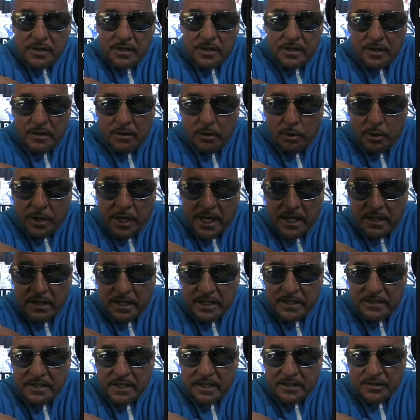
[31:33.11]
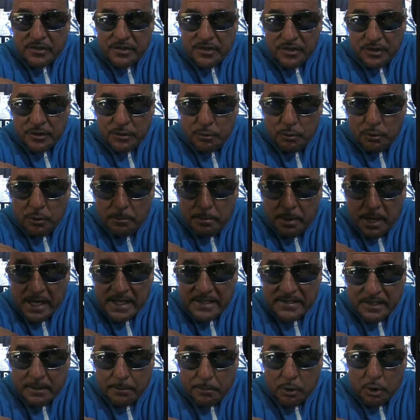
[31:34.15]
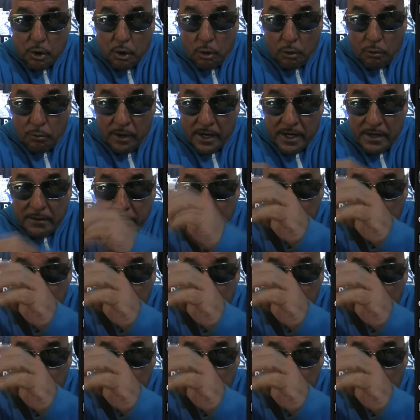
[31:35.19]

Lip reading: okay, like this, you're doing a bicep curl, right?